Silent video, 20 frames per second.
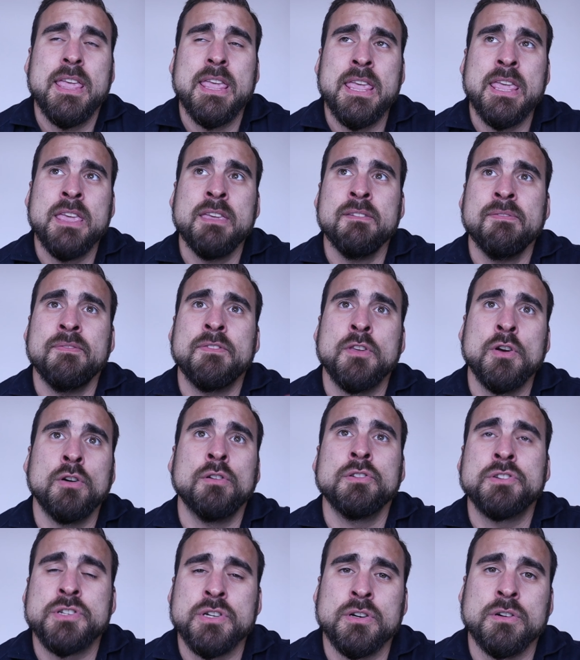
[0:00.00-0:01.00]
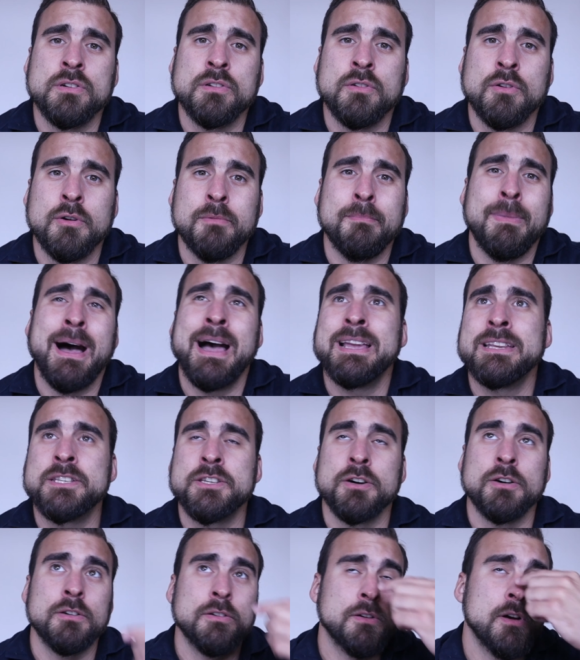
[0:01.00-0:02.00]
If your dog or my
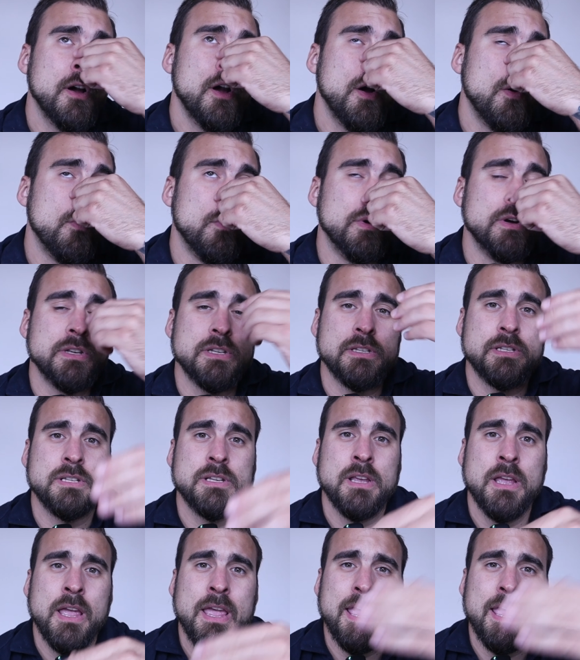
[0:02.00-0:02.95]
dog was